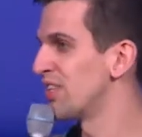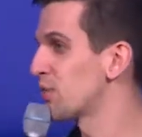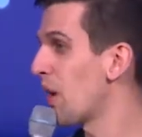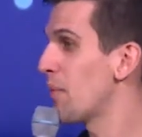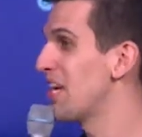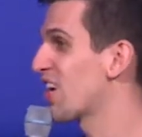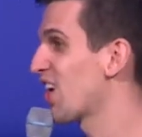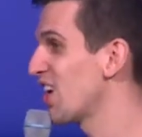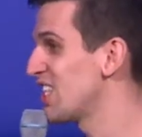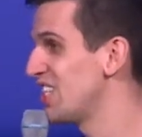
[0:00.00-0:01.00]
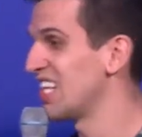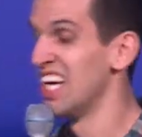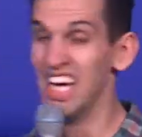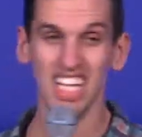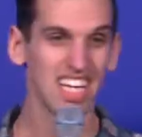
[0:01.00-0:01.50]
It's why we encourage you to,
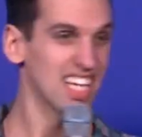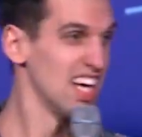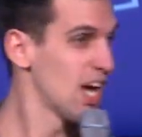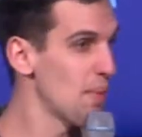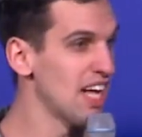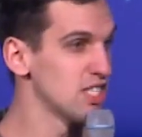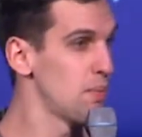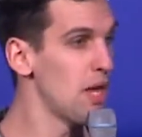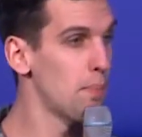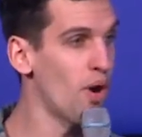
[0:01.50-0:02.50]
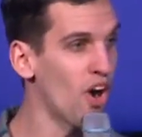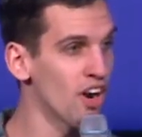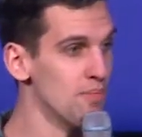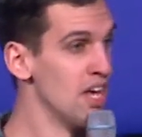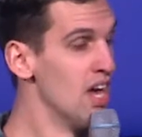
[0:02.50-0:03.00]
to come out to be a
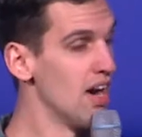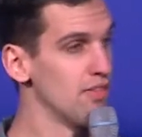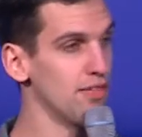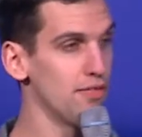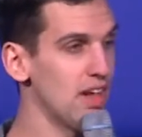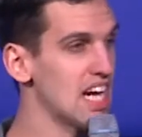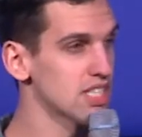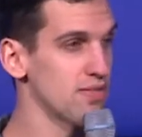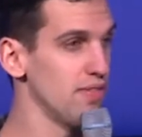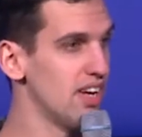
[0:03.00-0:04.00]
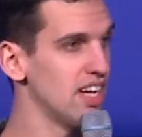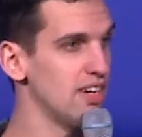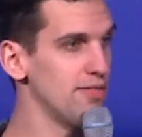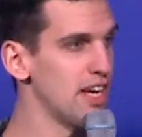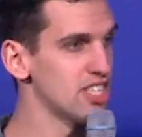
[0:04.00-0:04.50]
part of the flash flood
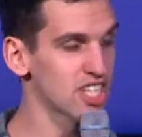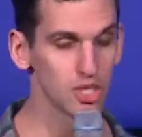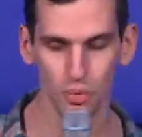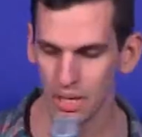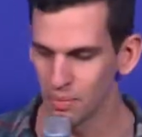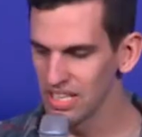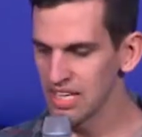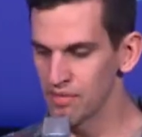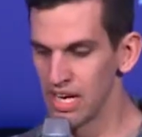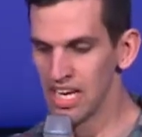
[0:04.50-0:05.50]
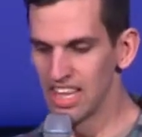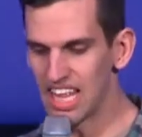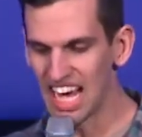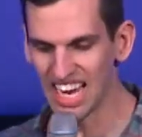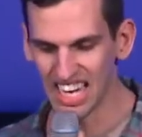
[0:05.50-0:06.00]
events because we believe
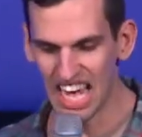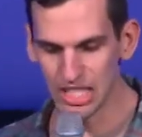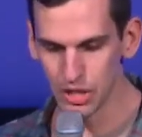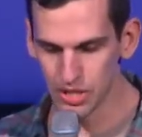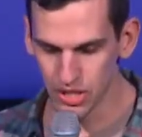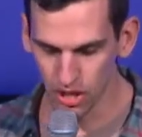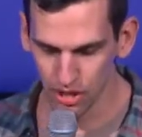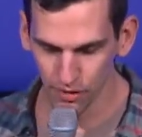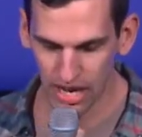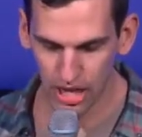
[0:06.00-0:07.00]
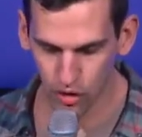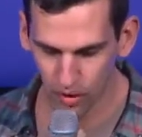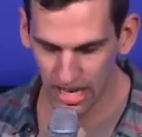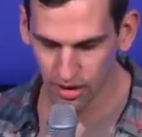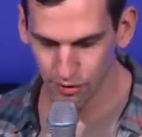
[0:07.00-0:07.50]
that uh, as you serve a
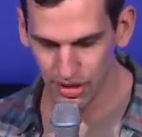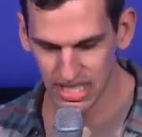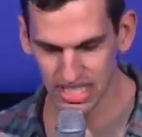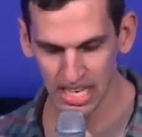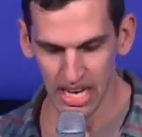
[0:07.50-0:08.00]
greater vision,